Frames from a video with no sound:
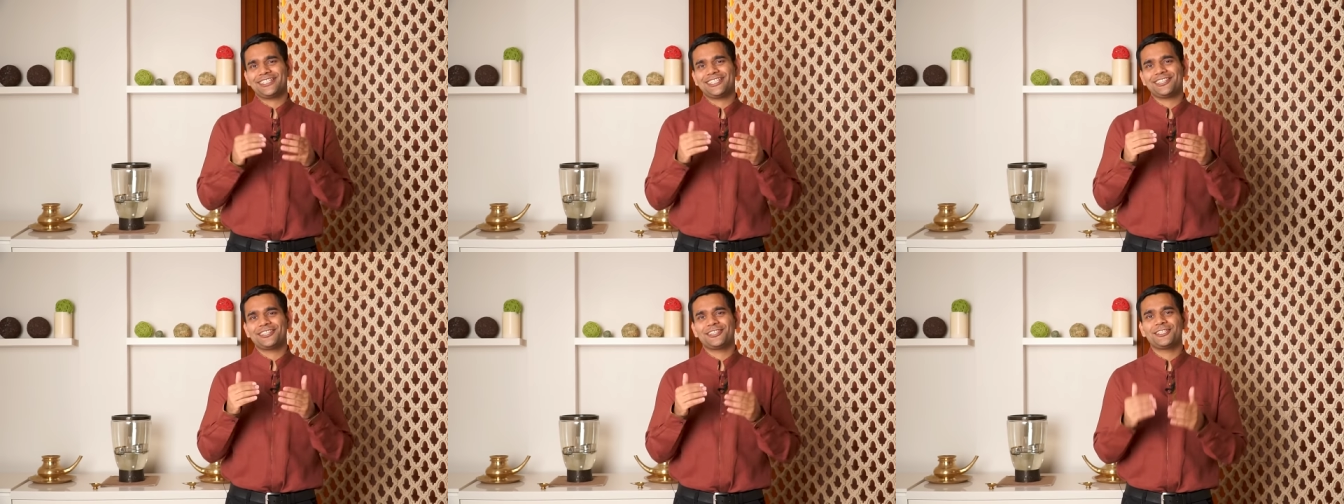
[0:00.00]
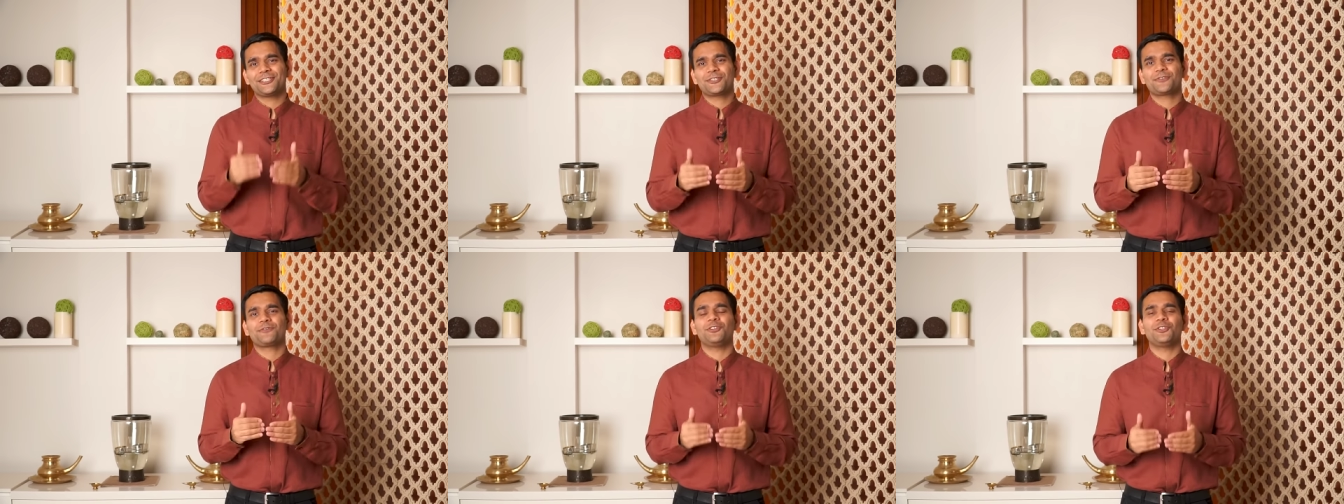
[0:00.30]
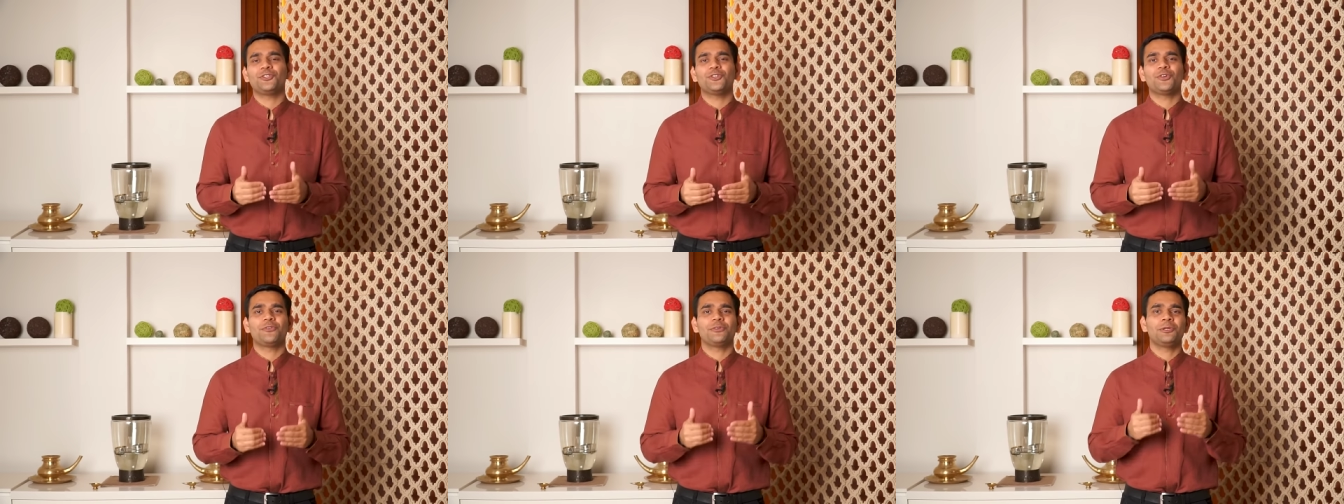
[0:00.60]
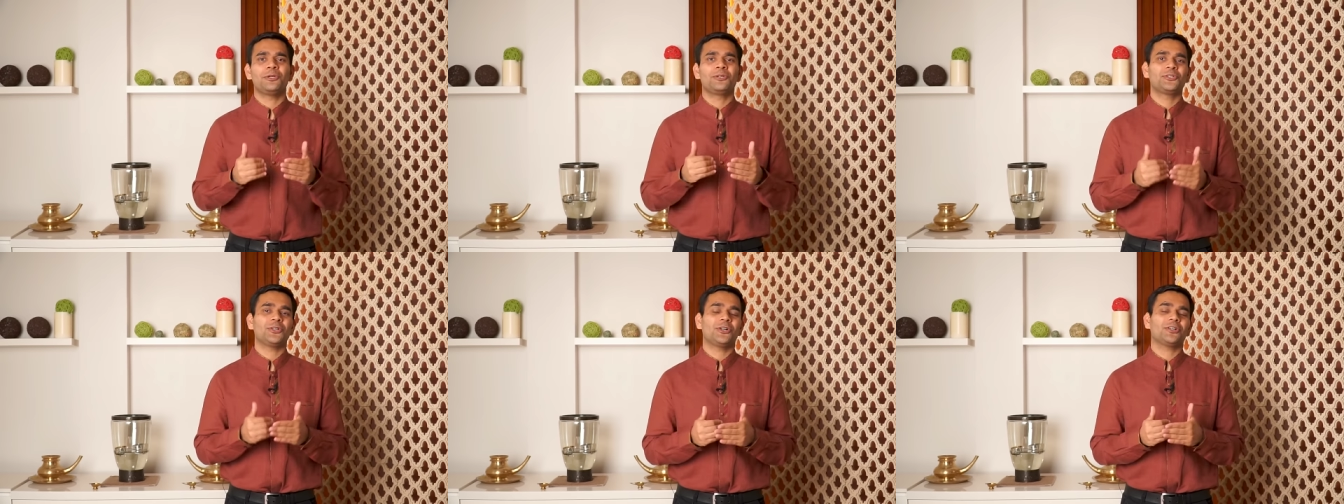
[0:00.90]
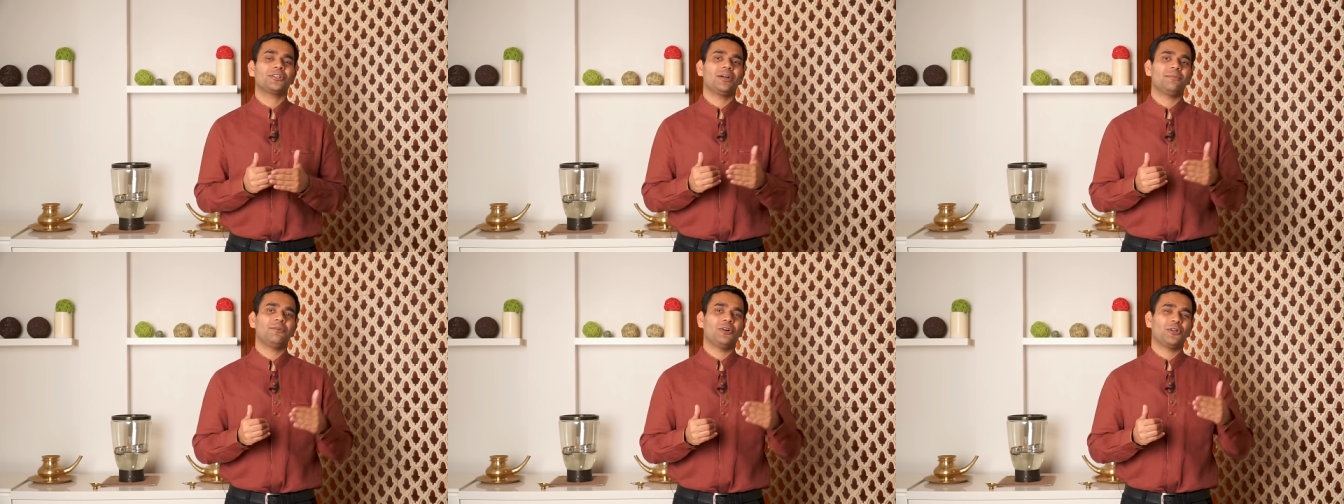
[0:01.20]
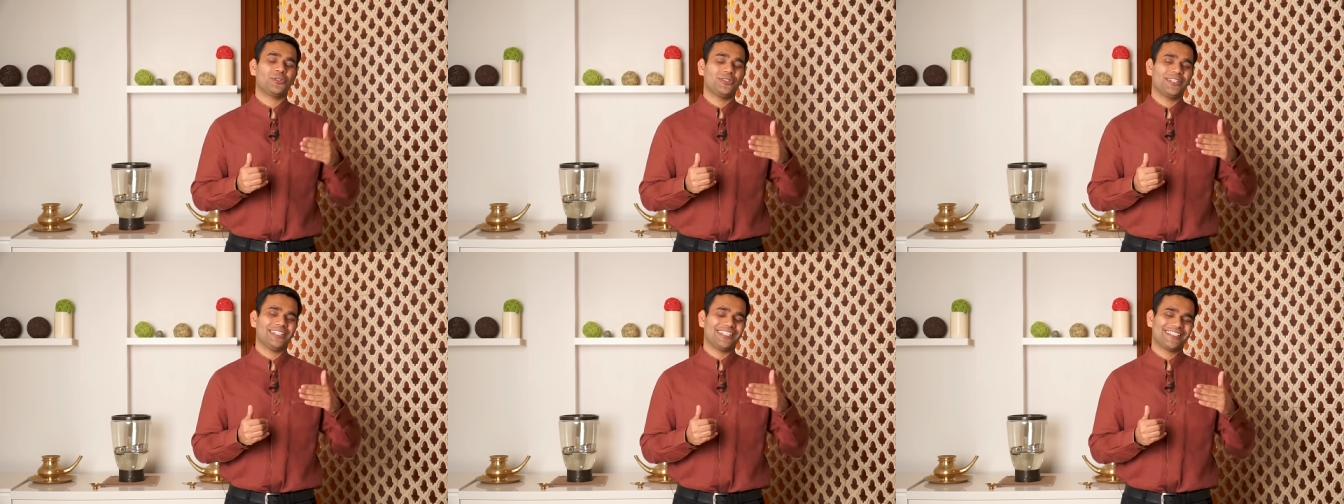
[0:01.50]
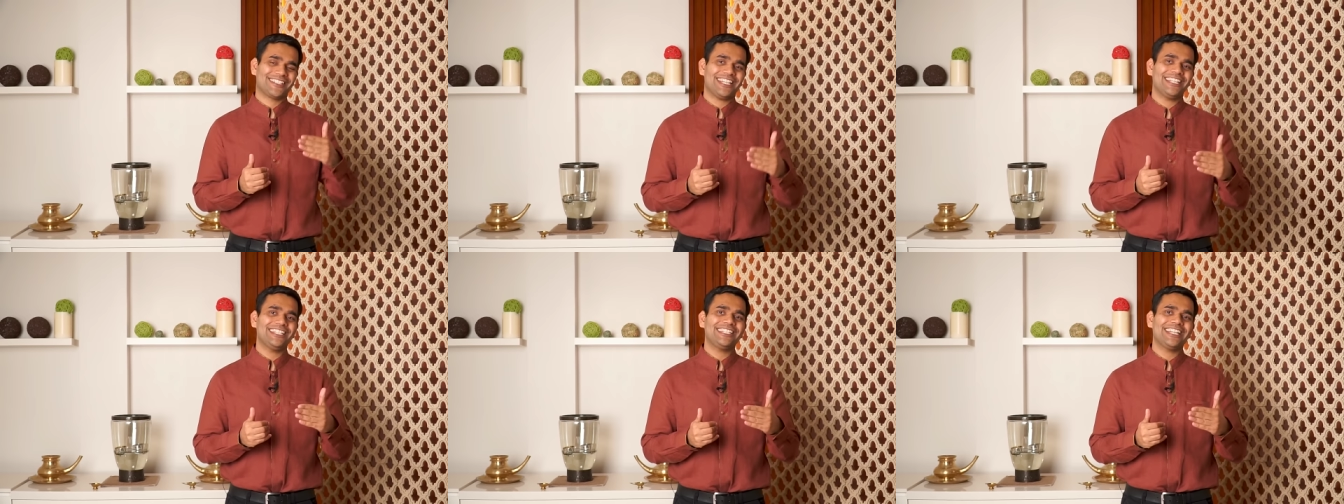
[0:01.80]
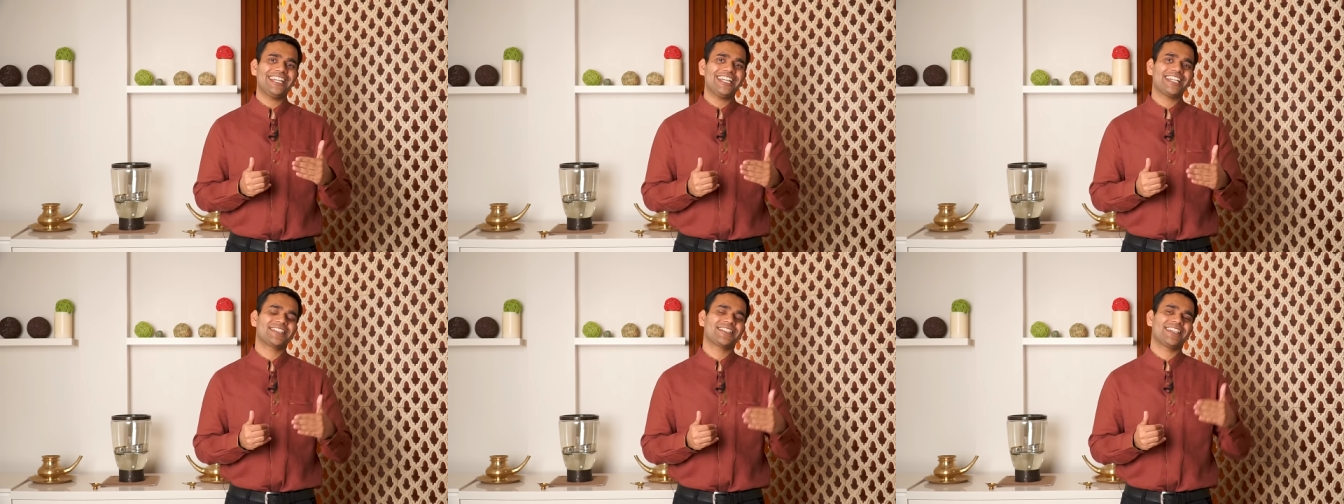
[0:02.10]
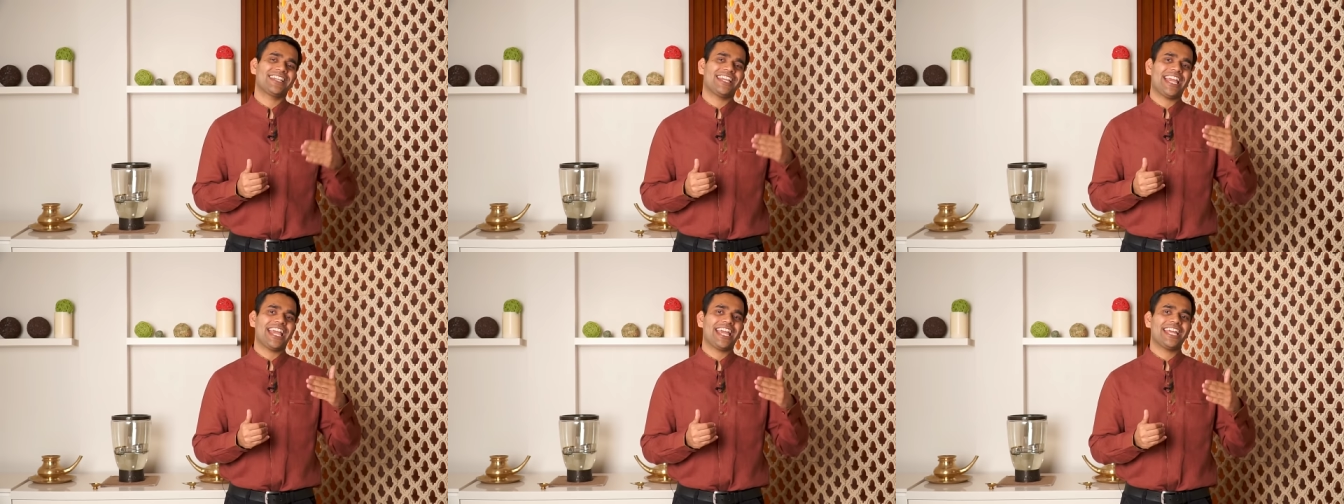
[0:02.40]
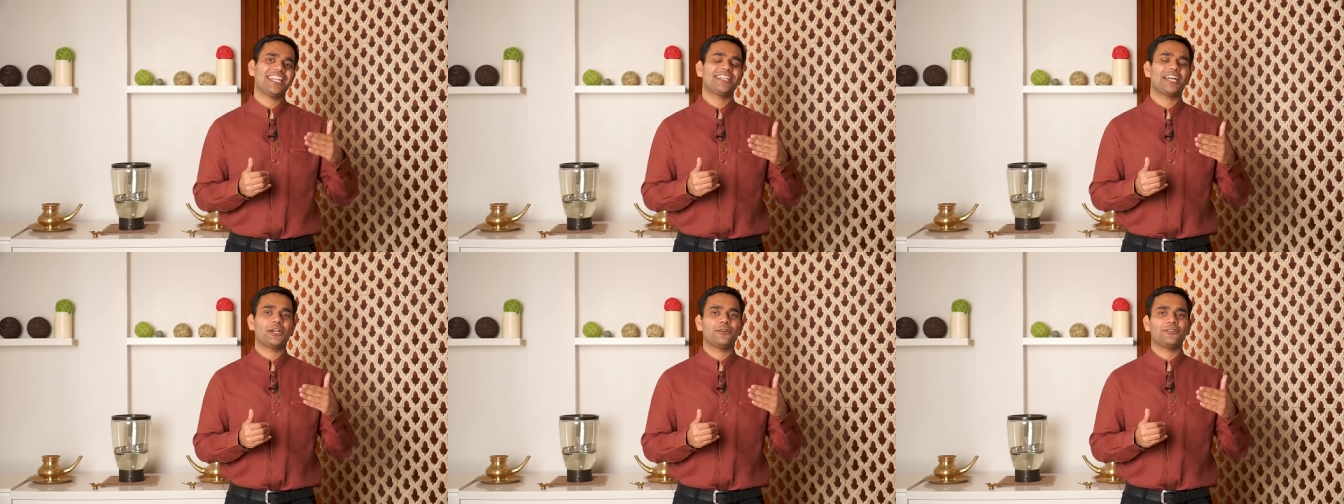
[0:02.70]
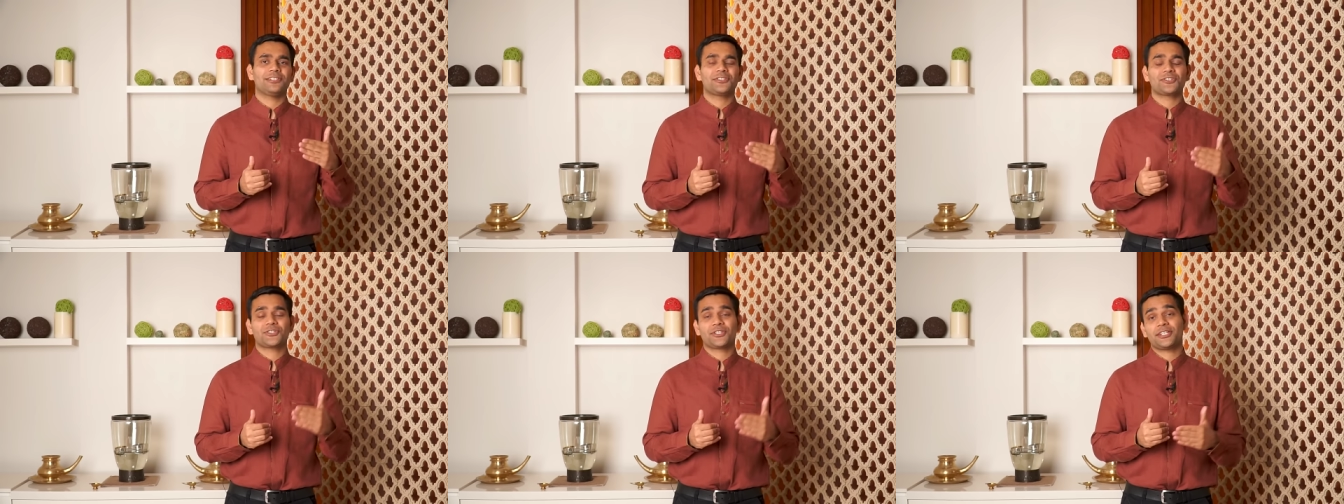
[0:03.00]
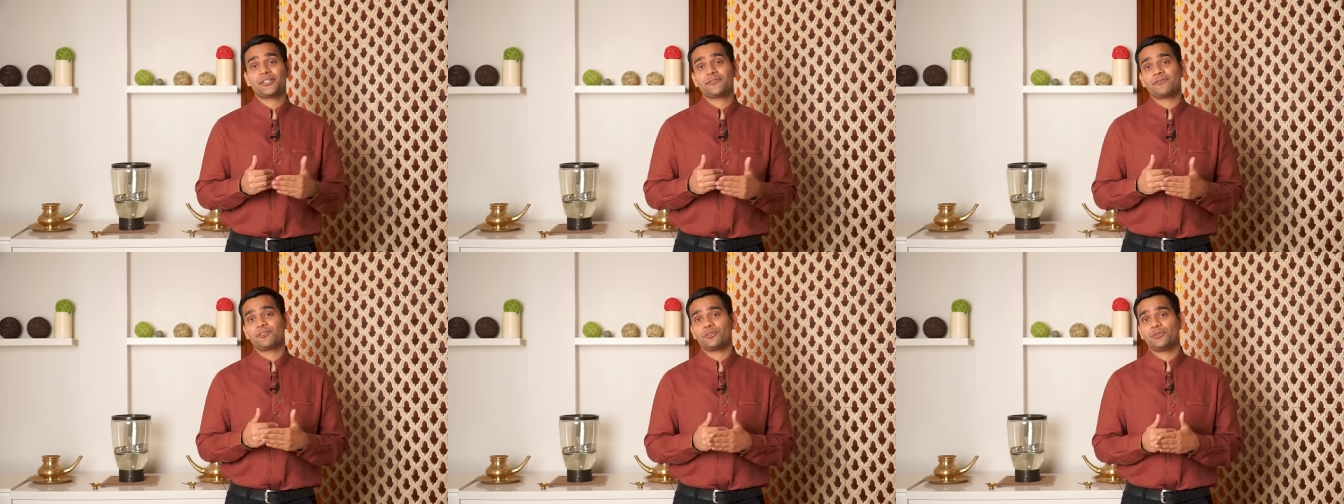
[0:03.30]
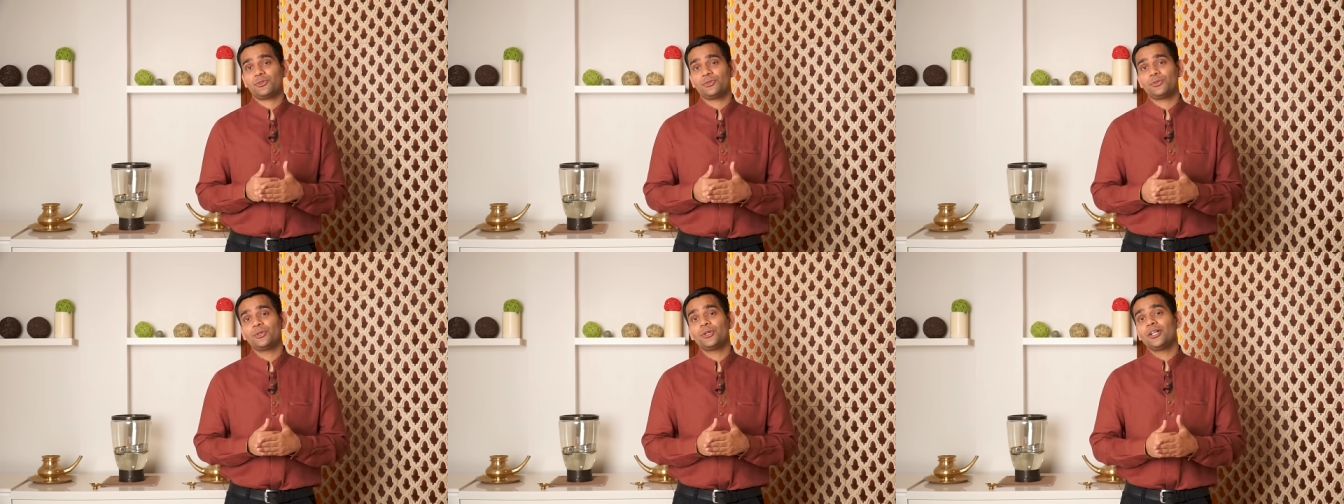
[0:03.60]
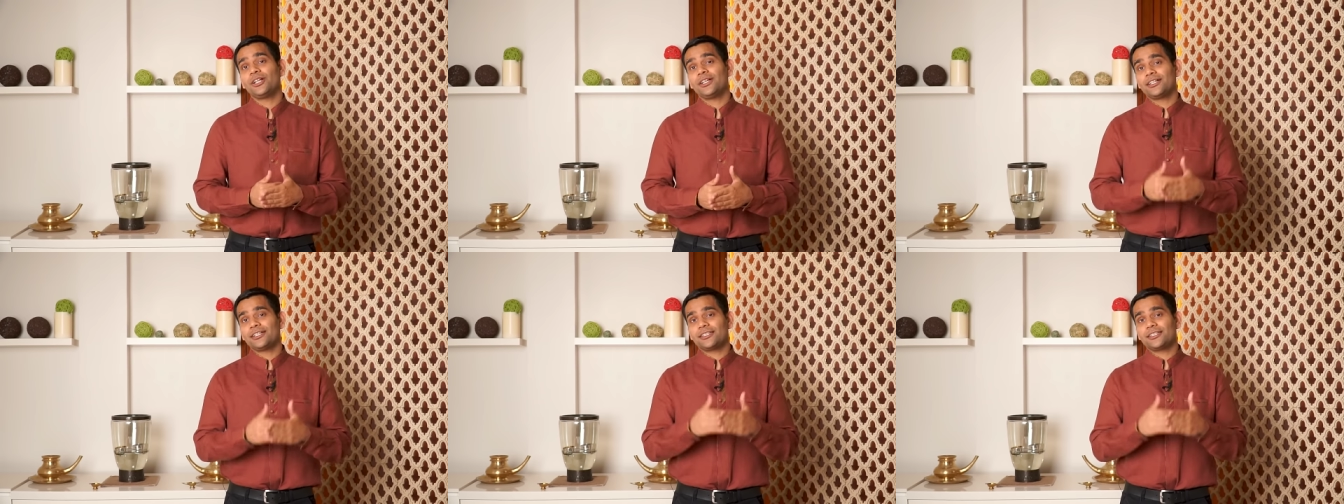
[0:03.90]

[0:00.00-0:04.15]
In this video, we'll talk about the skin tags and I will share with you